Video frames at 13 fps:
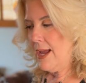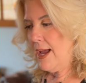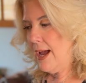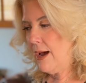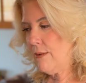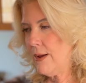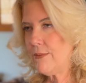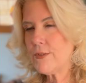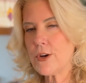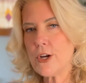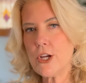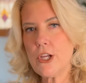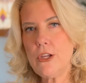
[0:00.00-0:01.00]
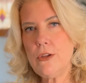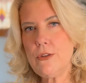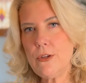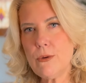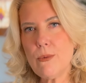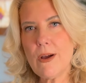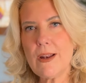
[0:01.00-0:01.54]
However, you
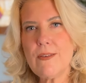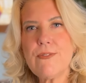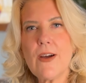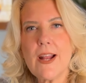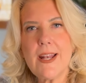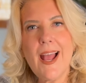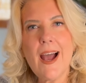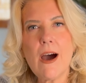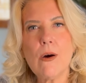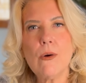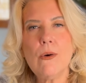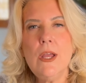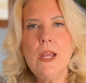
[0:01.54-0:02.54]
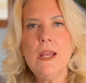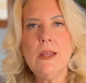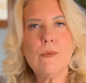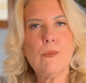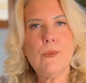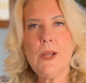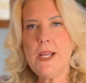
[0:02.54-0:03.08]
do want to find out.
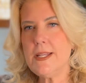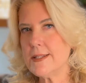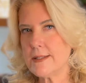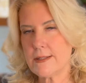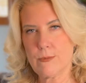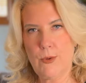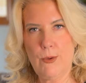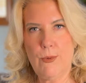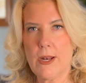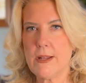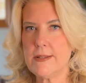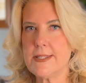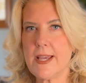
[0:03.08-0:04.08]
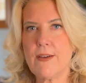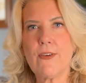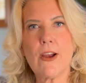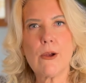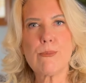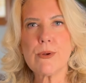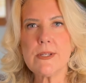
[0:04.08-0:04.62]
We went on
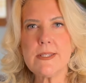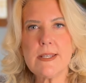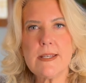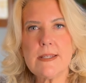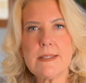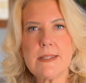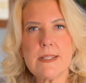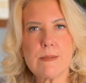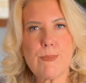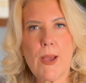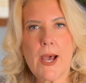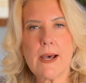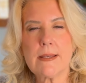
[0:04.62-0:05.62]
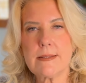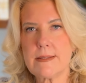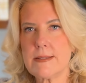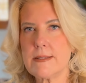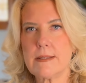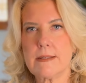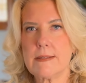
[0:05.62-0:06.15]
Sapphire Princess this
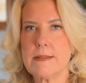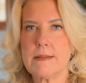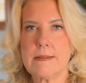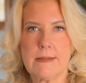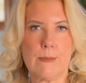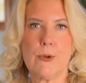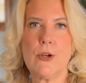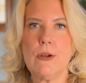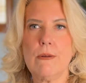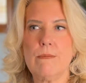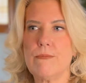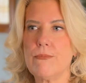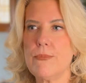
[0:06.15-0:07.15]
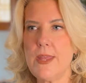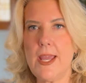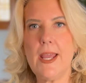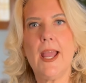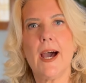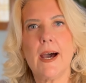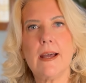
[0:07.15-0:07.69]
past summer.
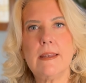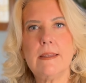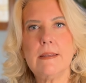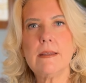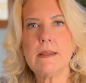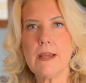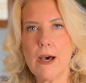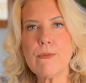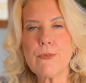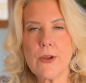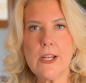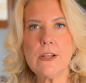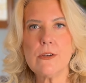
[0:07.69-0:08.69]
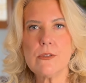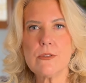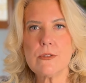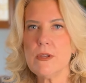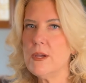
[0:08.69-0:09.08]
They had Alfredo's,